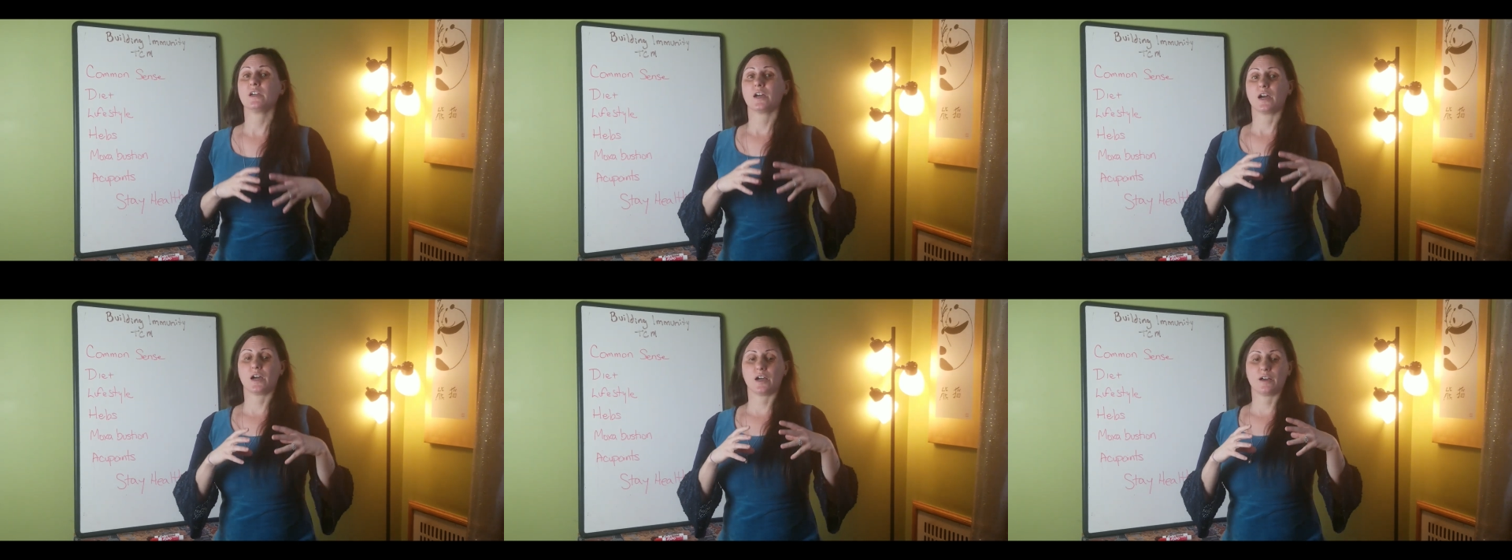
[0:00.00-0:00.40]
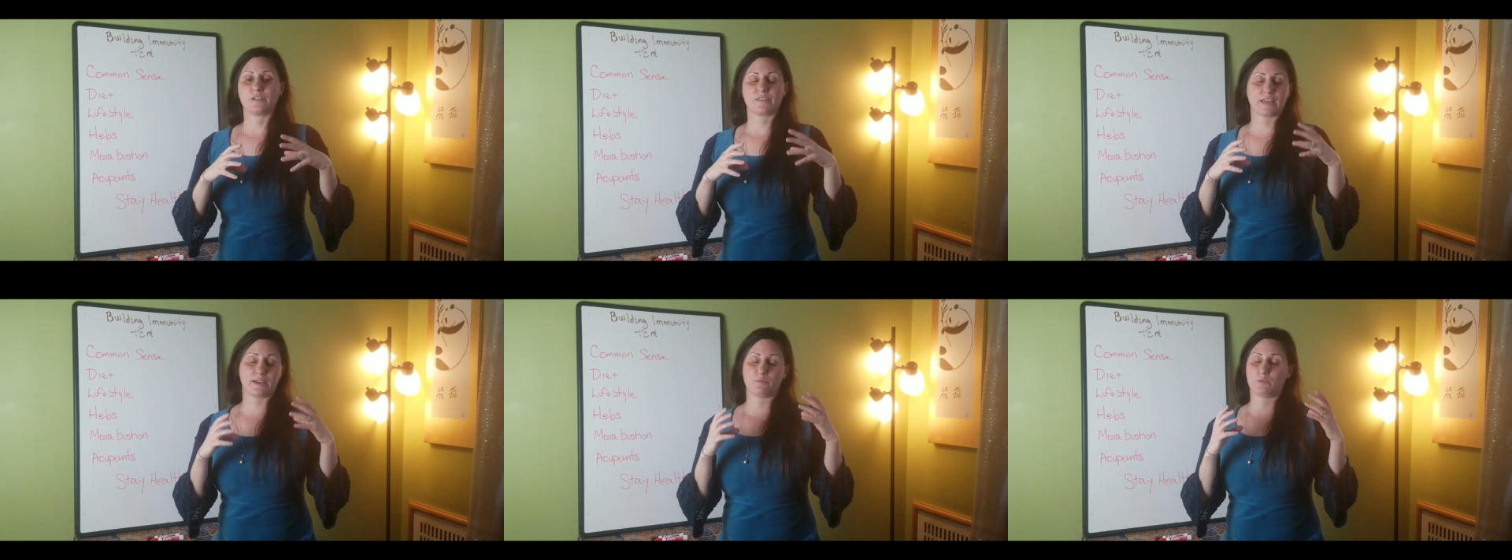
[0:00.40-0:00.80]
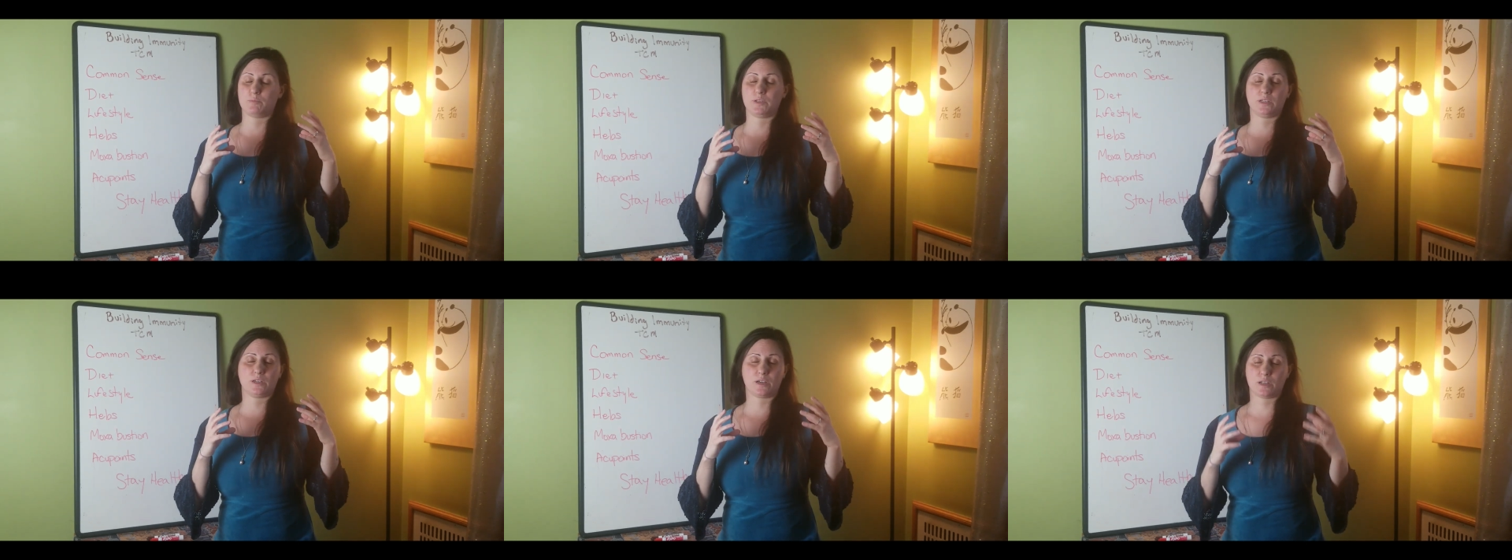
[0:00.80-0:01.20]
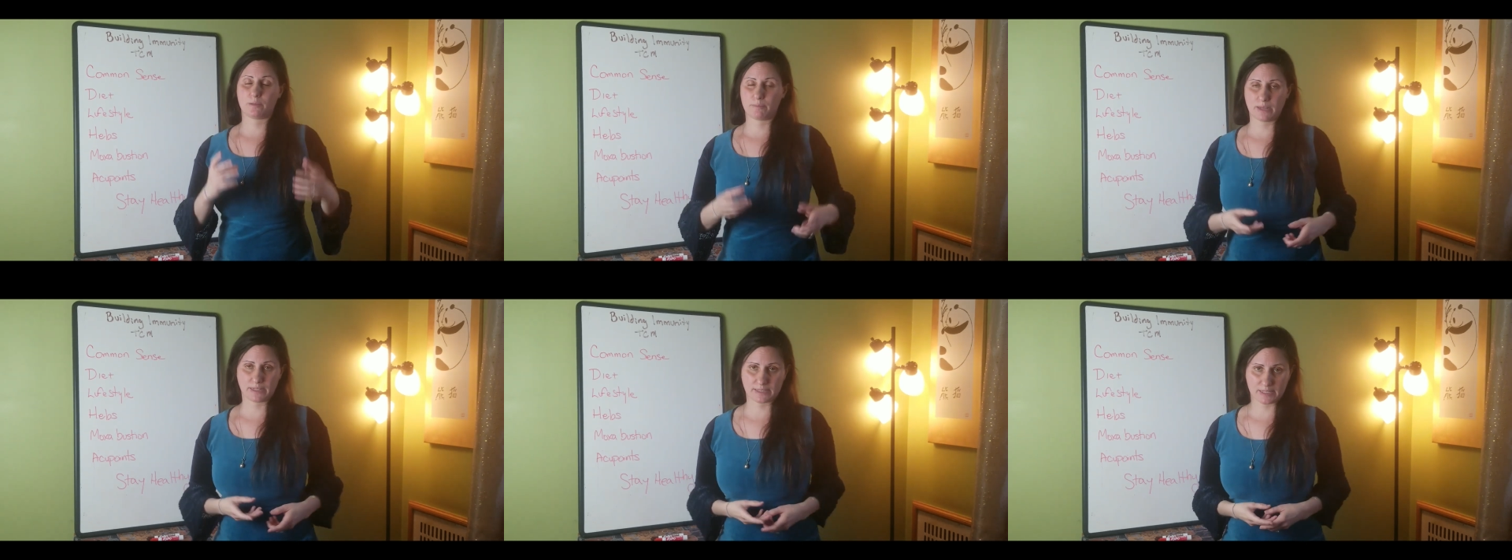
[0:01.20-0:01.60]
that would be an
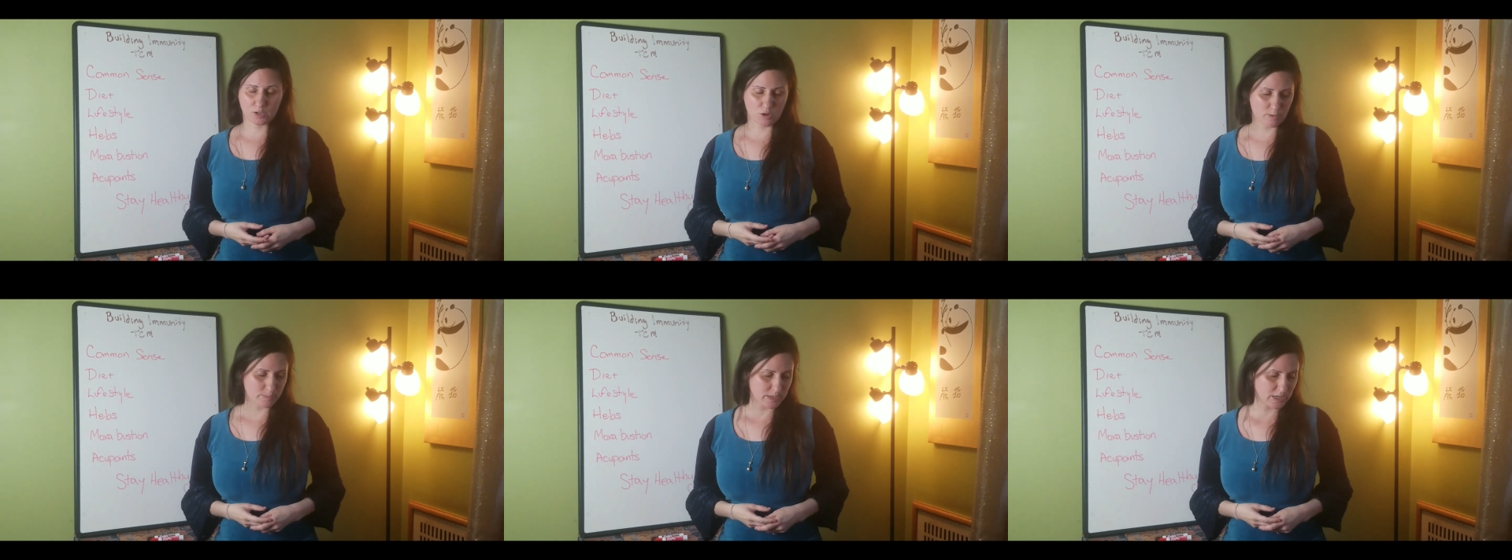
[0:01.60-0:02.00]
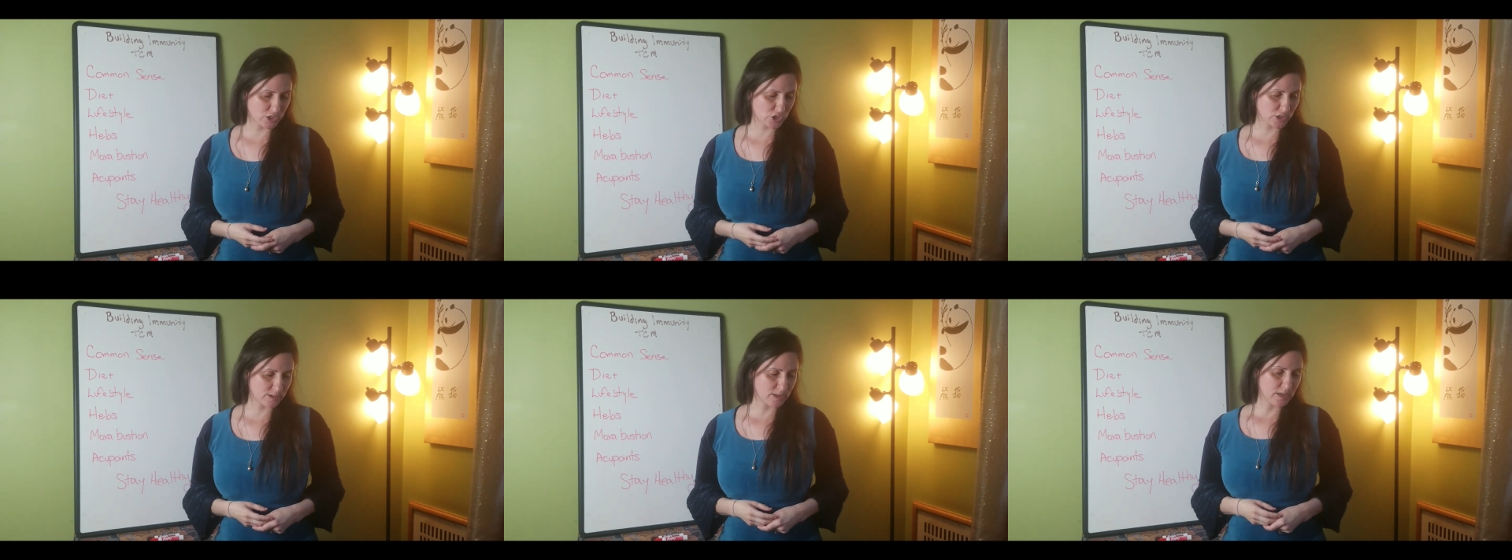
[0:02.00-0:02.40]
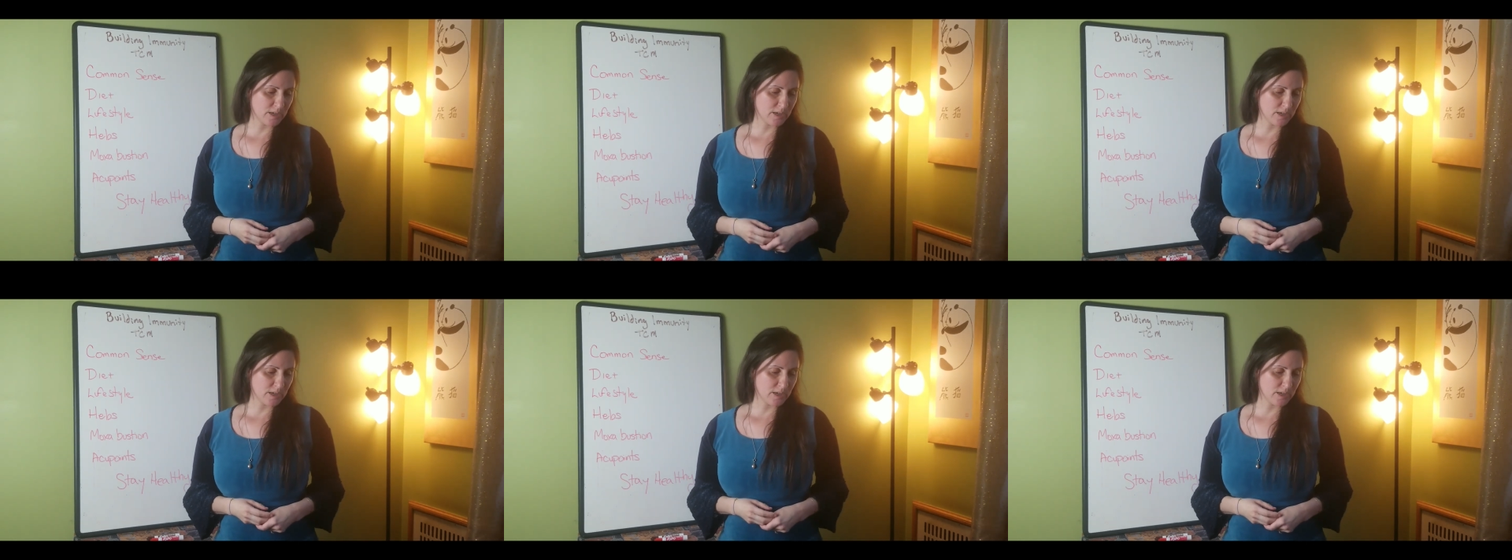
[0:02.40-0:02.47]
amazing combination.